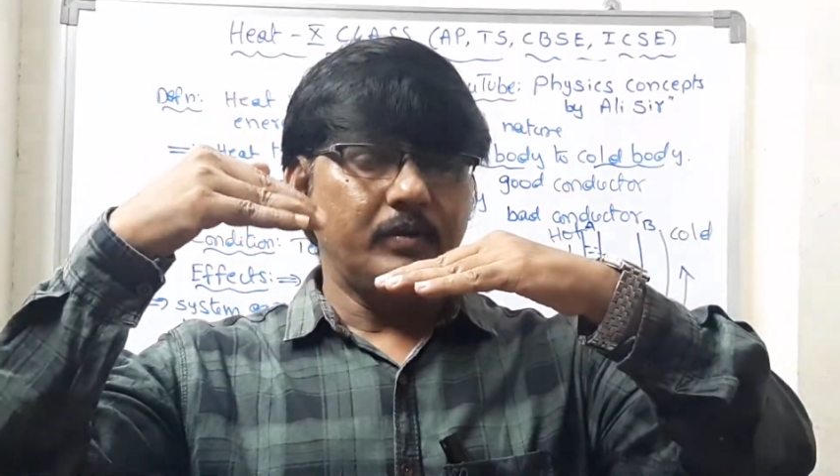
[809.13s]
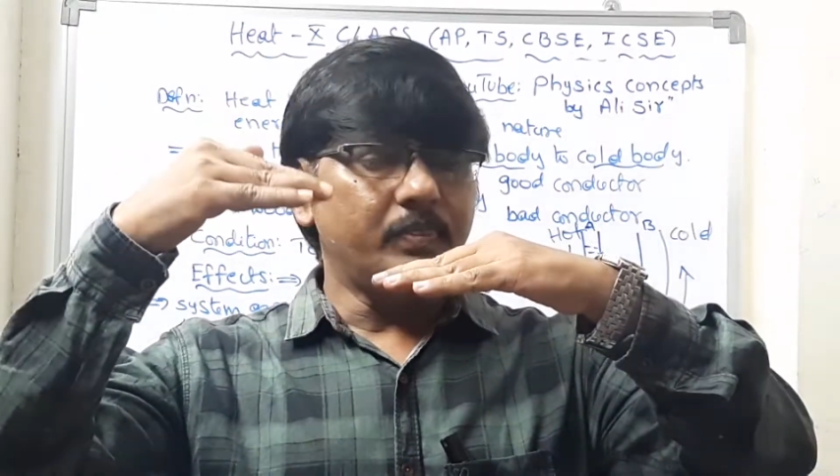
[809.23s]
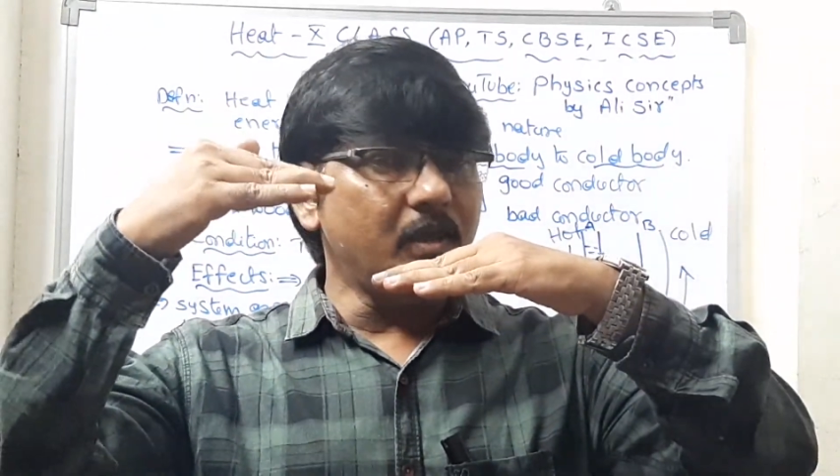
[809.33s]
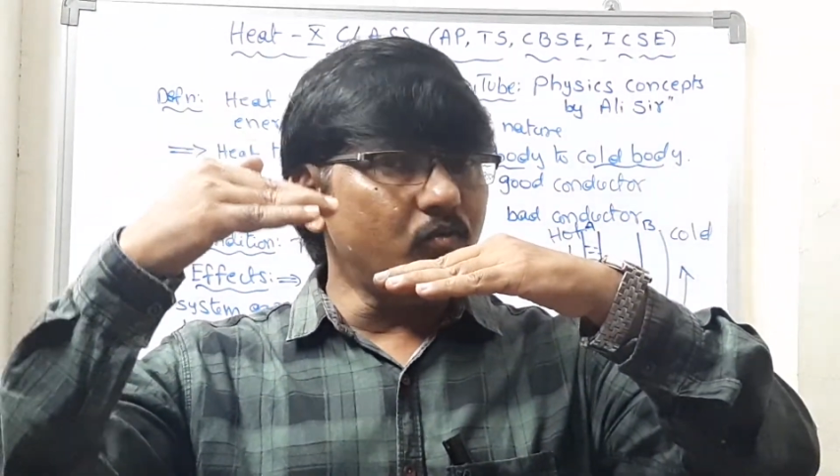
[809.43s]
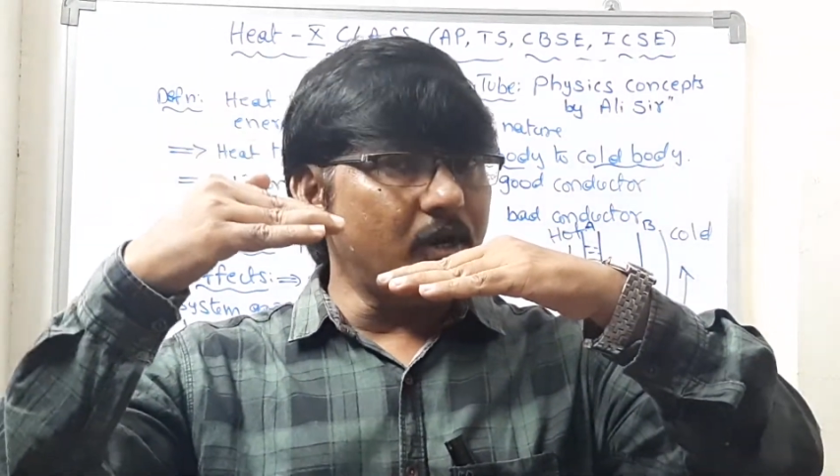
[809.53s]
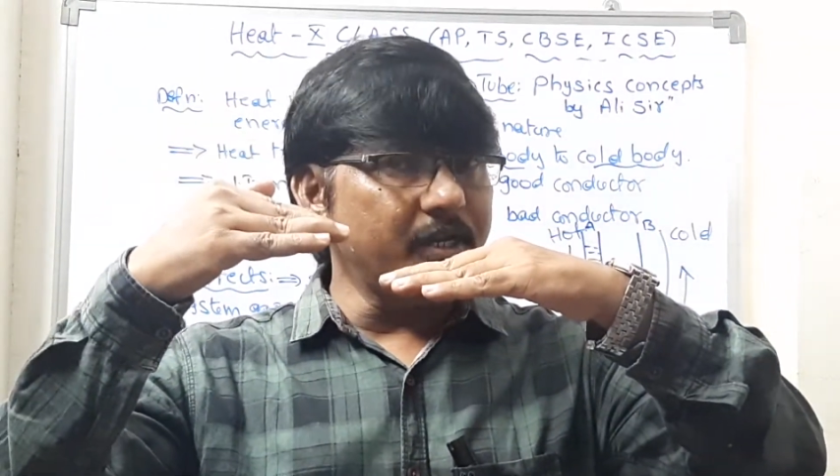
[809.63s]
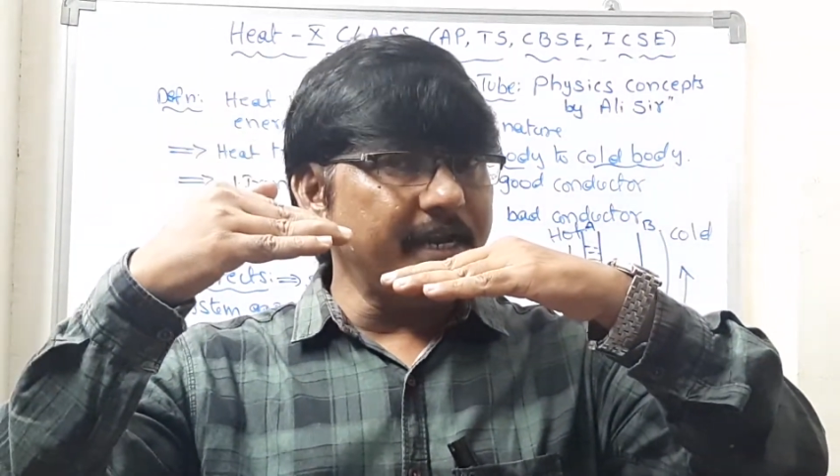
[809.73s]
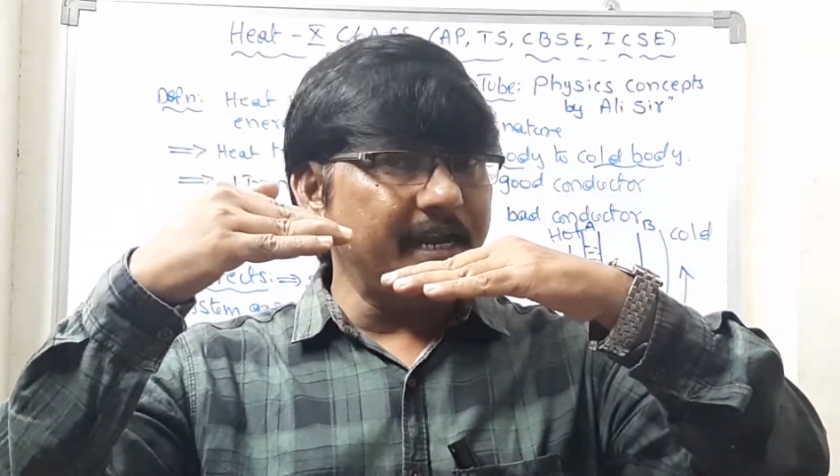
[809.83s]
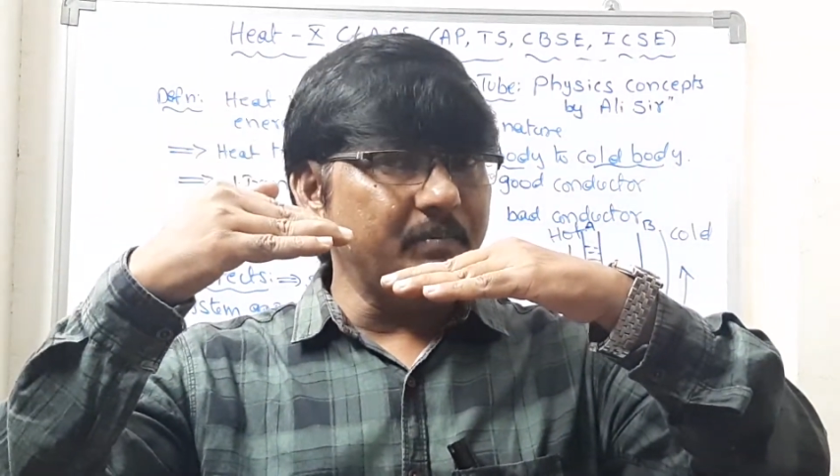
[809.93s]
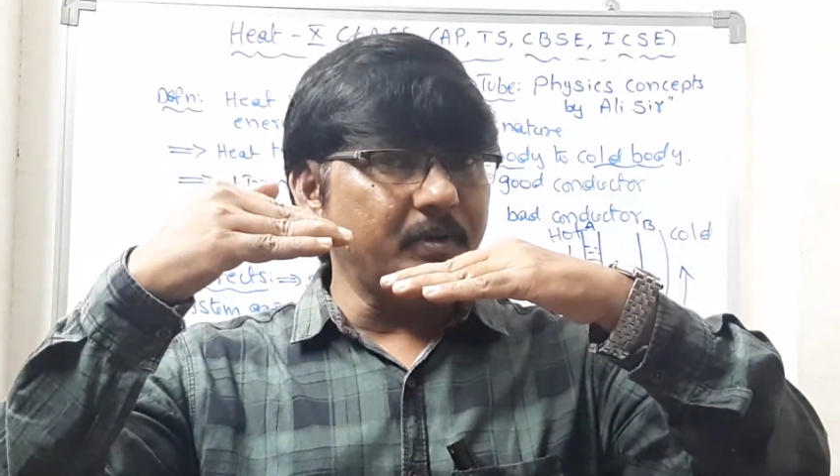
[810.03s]
Then what will
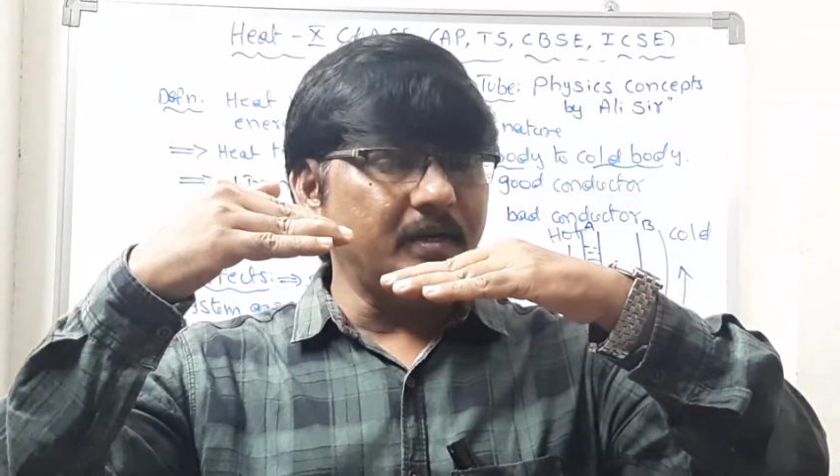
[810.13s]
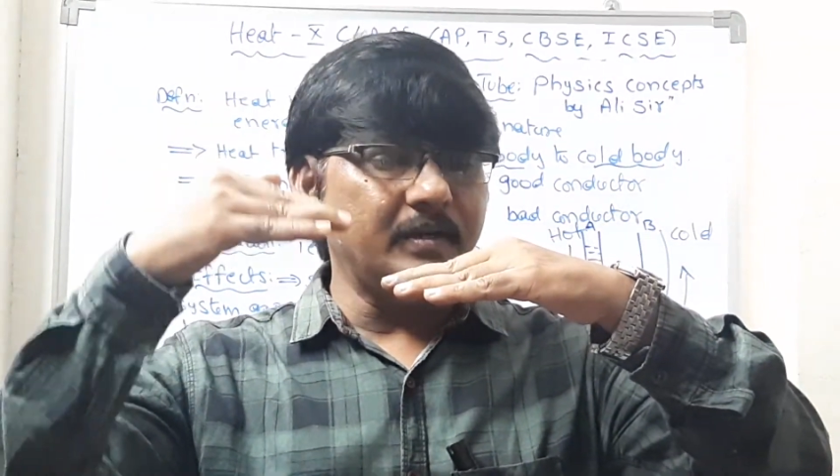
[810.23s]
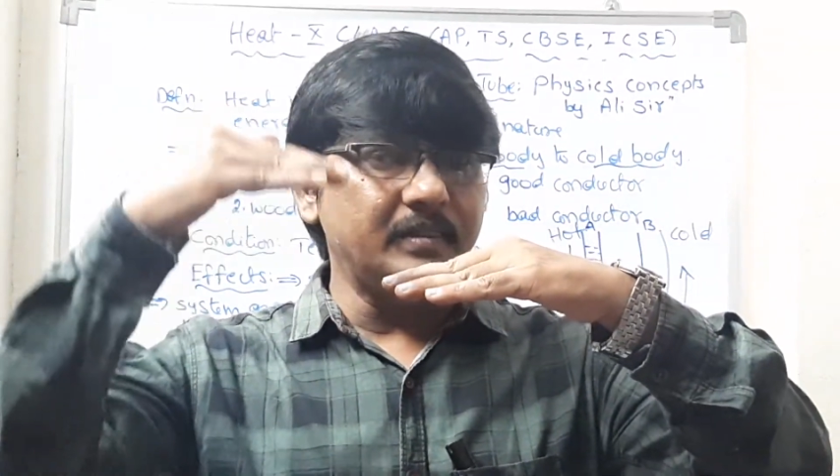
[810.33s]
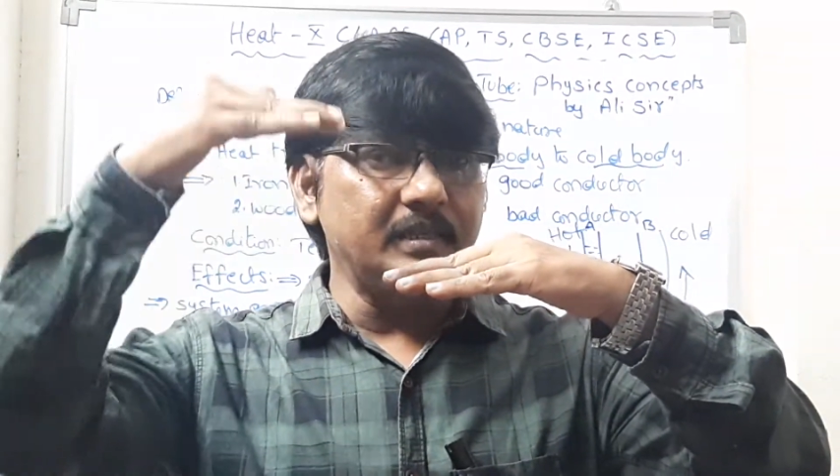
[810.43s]
happen?